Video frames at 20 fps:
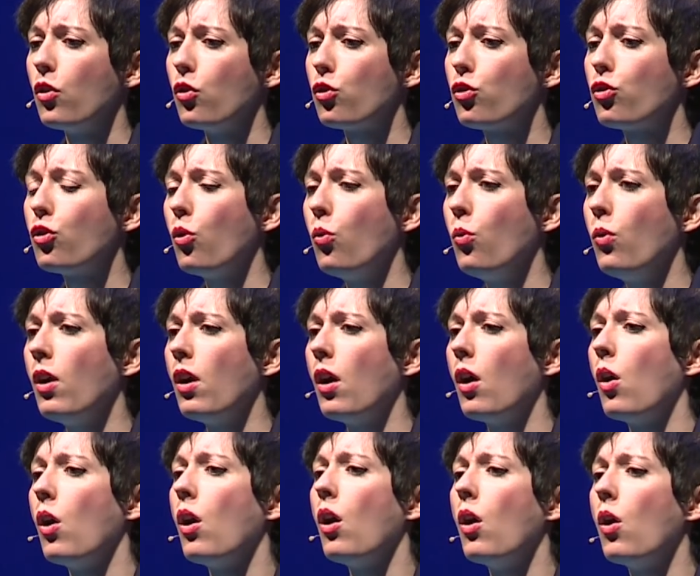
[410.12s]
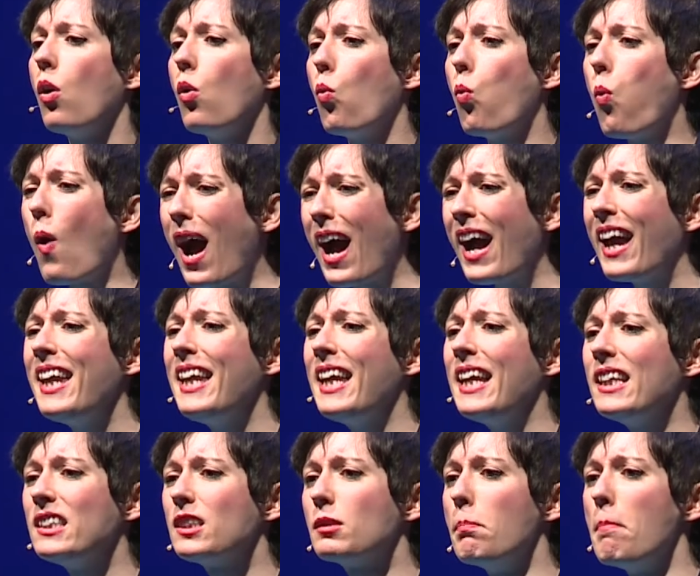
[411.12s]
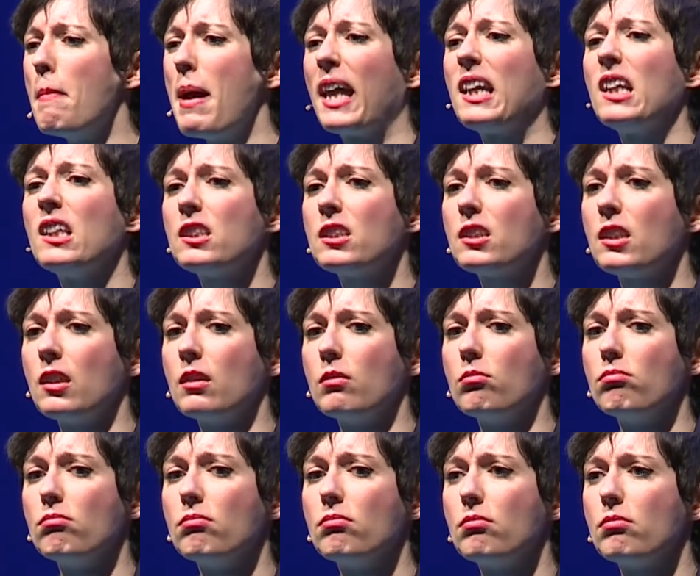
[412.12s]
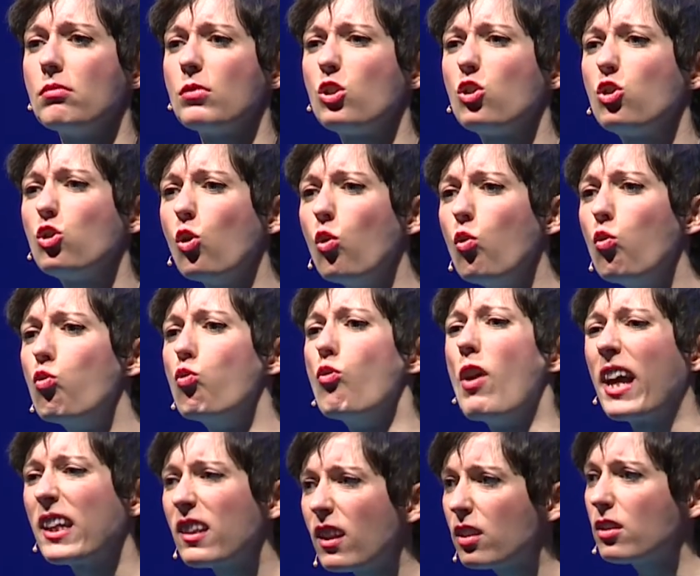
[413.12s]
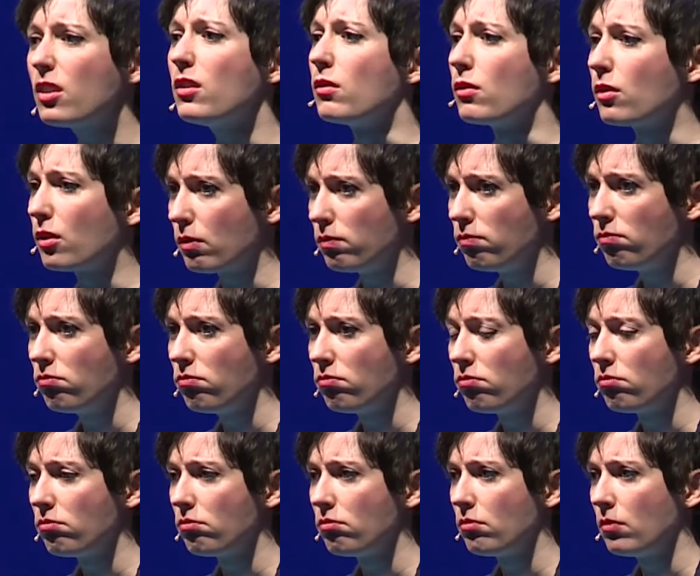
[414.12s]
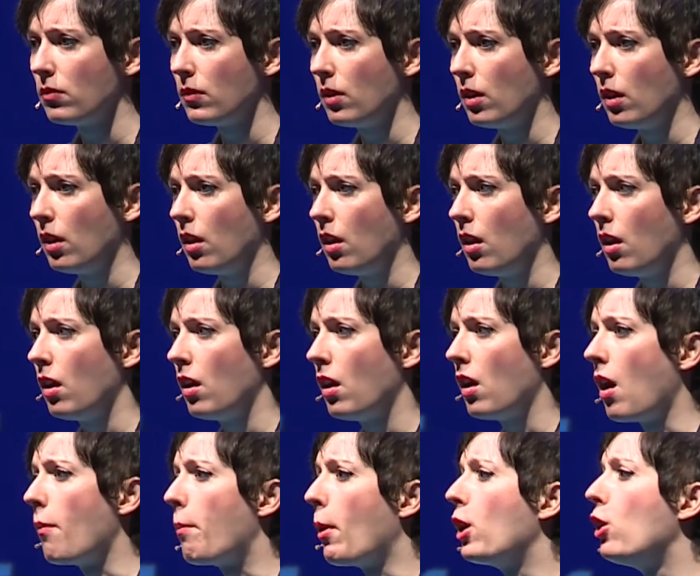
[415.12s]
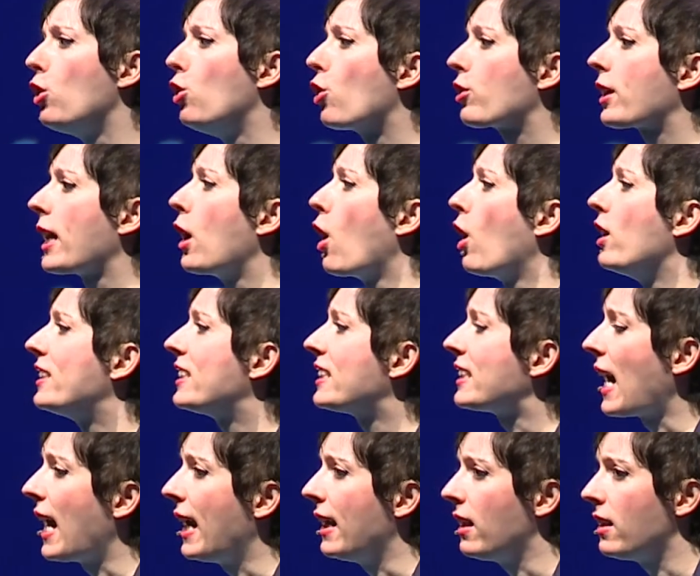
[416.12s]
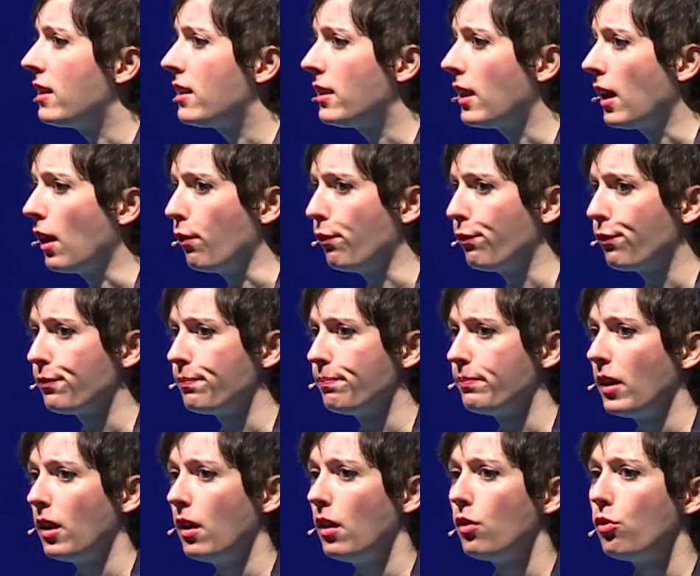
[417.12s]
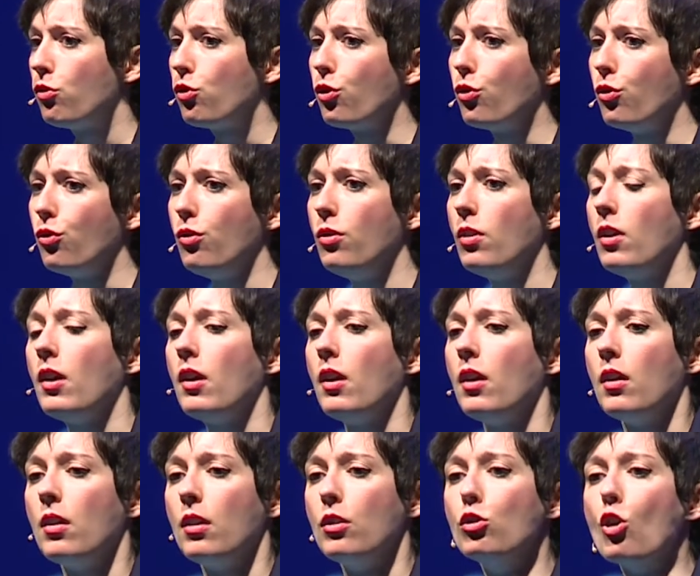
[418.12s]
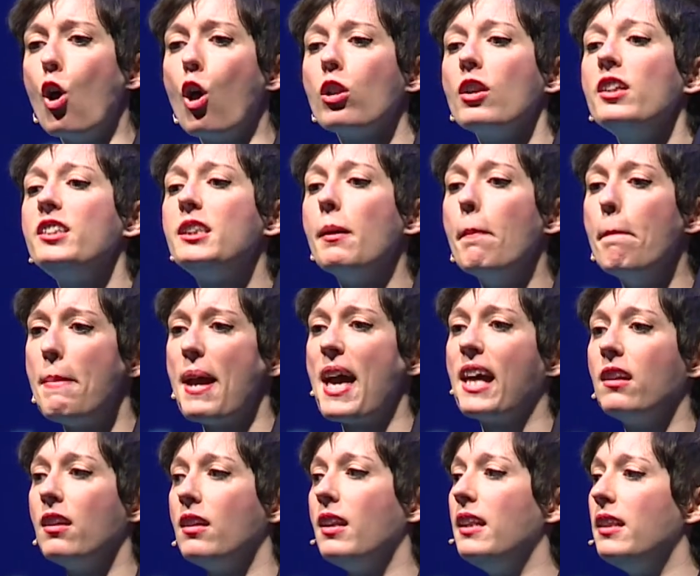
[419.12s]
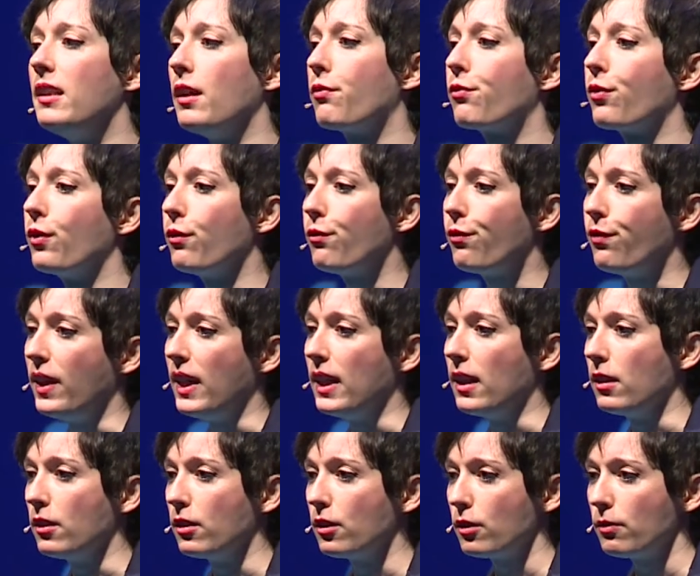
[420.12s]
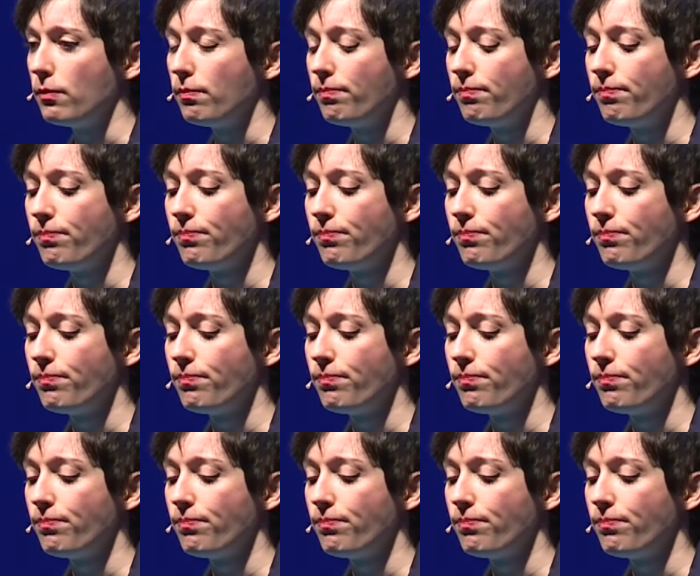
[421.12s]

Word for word: So why is medicine so reticent about looking outside itself to knowledge embedded in different fields?